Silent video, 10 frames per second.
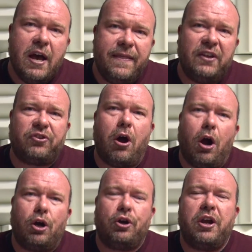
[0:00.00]
These are
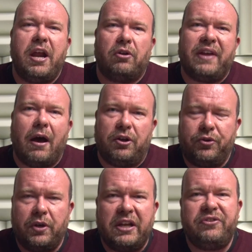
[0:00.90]
harder to nail down
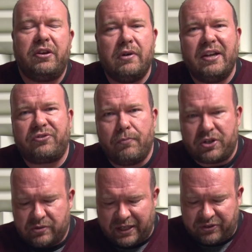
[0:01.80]
into an easy list,
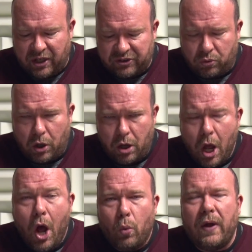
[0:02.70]
much like stunts were.
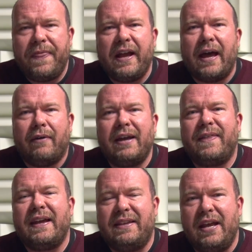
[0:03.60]
One thing I like
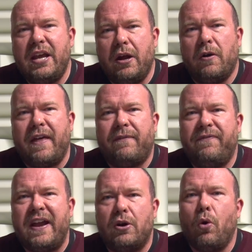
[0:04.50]
they did here that
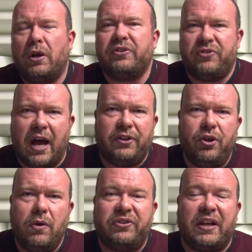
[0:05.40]
Fate Core does not
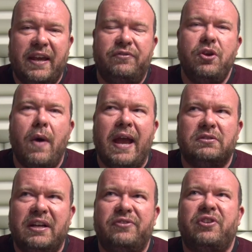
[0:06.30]
do is it gives you a
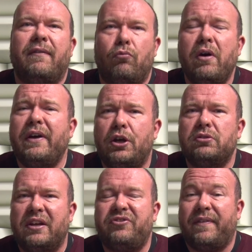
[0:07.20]
really good
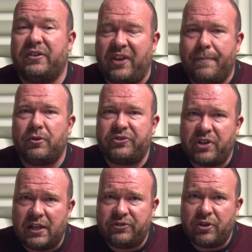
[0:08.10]
list of example
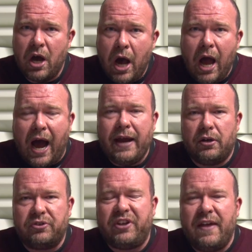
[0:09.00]
stunts. I
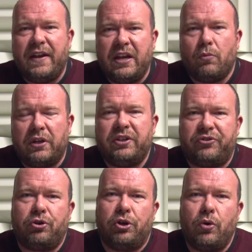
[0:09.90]
understand they didn't want this
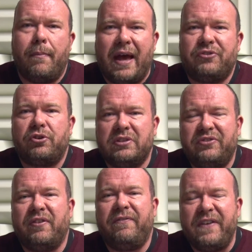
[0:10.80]
to turn into a master
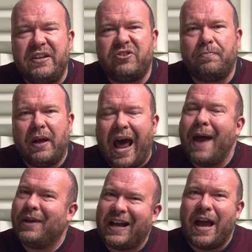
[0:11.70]
list of feats, but
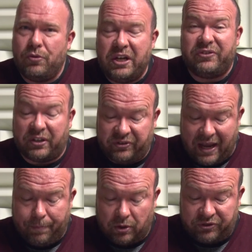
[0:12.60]
I'm a guy who needs
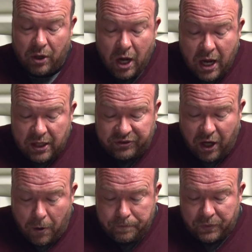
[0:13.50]
examples.
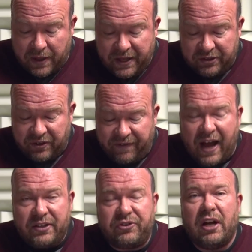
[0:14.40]
So, these
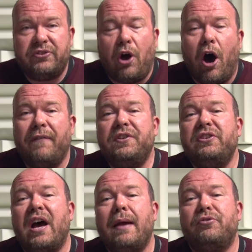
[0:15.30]
divine stunts
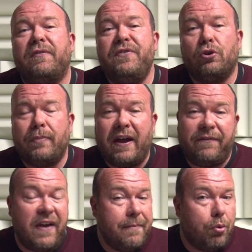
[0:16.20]
oftentimes are fueled by a
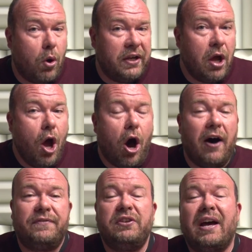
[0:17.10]
fate point,
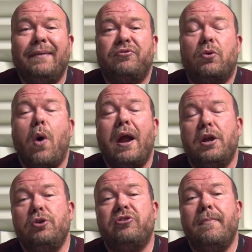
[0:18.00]
oftentimes require
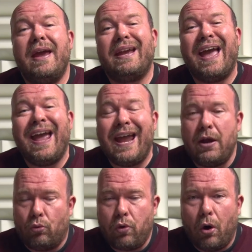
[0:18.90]
you to make a
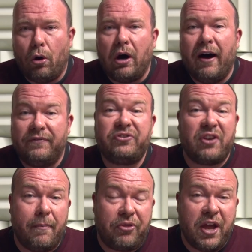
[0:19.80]
roll of
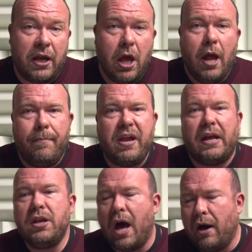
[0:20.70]
something, be
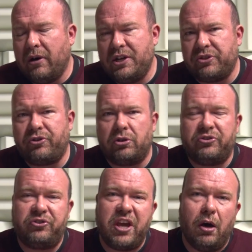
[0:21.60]
it knowledge, a certain
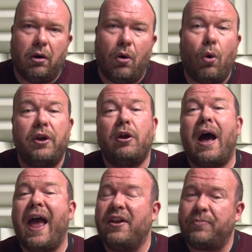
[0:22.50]
skill, or your
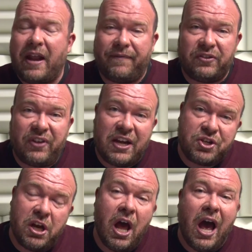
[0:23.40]
highest manifestation,